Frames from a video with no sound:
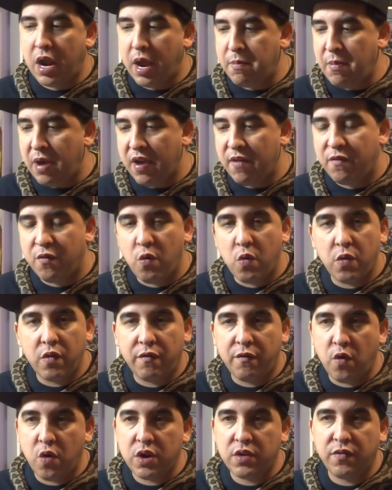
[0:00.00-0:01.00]
I might for
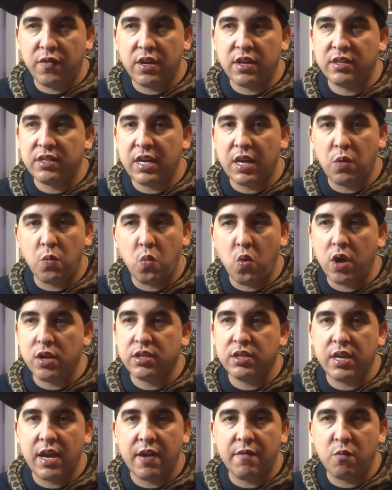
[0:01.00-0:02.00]
force feed a steak
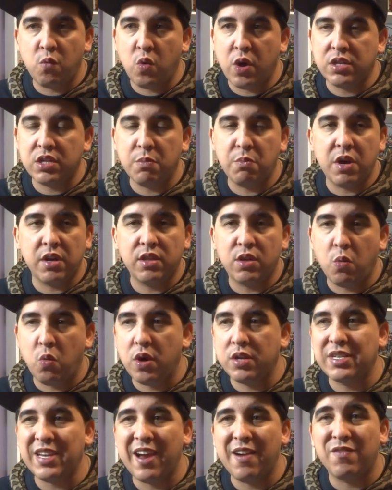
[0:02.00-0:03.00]
once once a month to
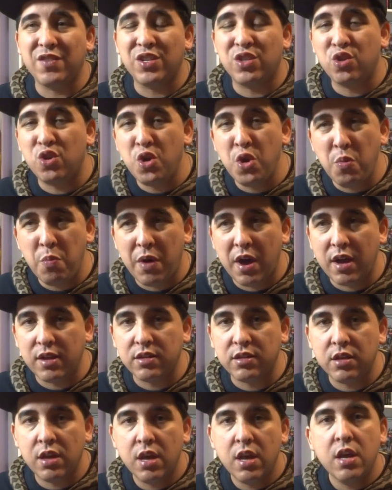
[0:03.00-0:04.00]
once every two
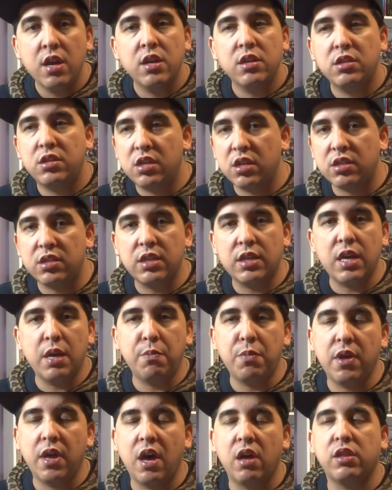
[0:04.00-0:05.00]
months just to
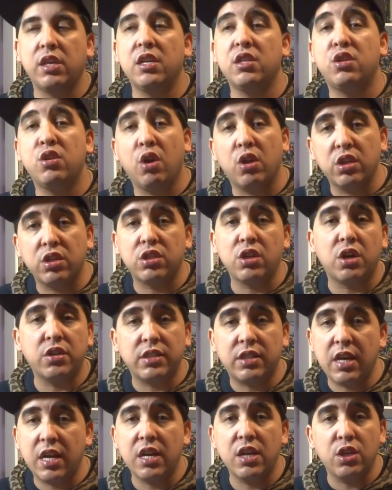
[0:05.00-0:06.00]
keep it healthy until it
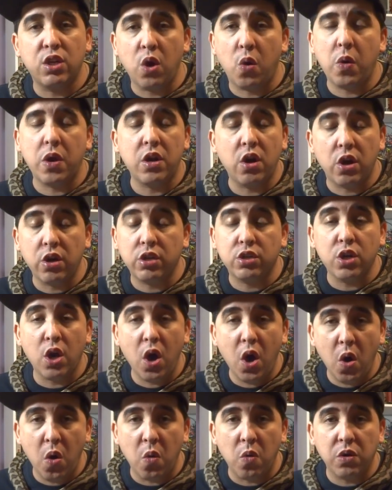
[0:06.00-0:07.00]
starts getting going on its
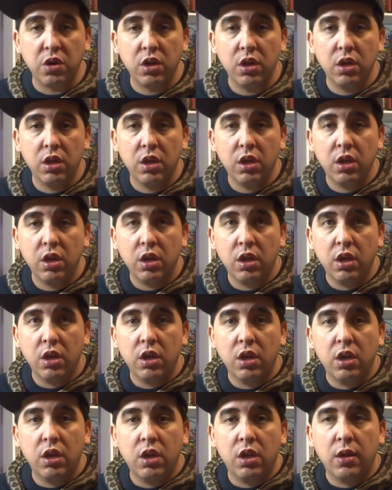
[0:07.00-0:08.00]
own.
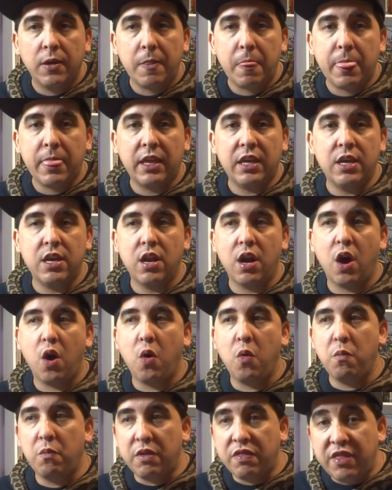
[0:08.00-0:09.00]
You
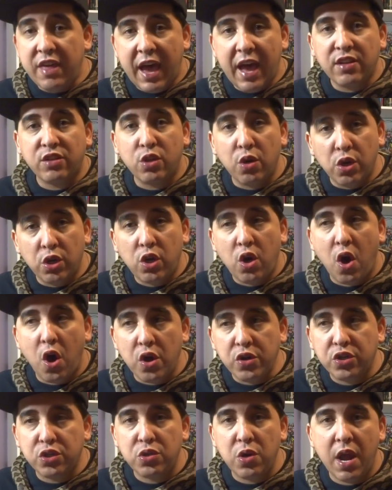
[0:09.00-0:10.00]
know, that's going to
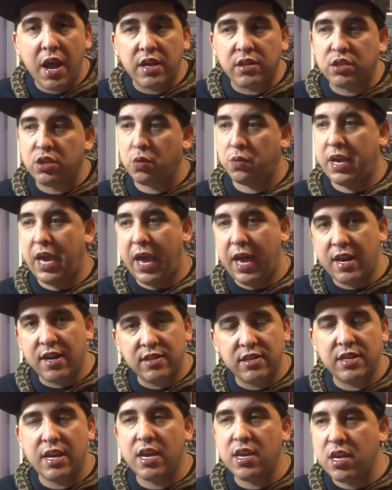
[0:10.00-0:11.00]
cause stress. So can
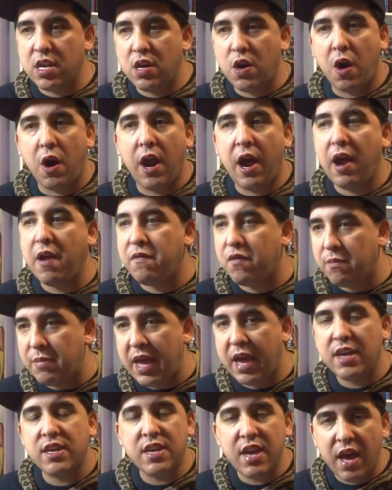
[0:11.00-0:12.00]
a snake get an RI from
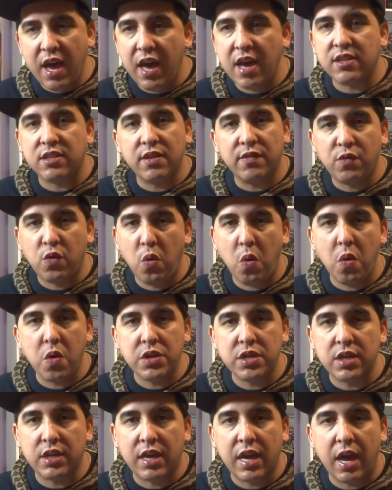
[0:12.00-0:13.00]
that? Yes, of
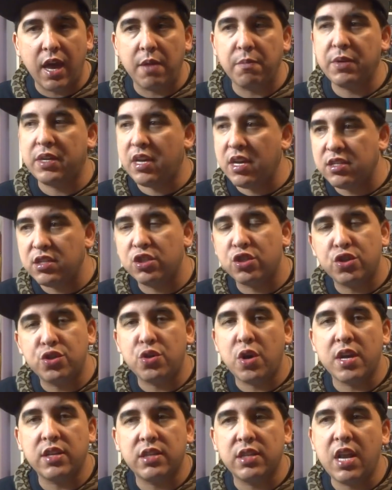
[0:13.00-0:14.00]
course it can because it's
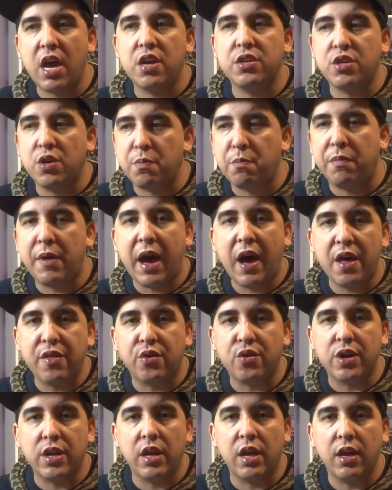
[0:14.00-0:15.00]
stressing out. You're
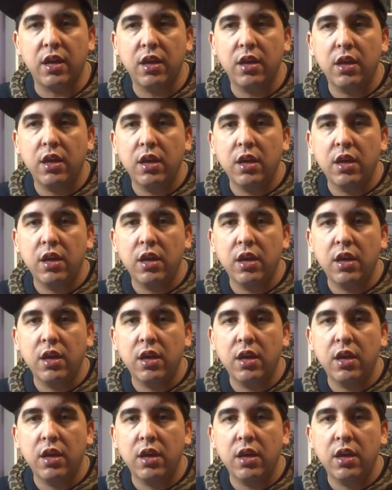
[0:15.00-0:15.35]
bothering it.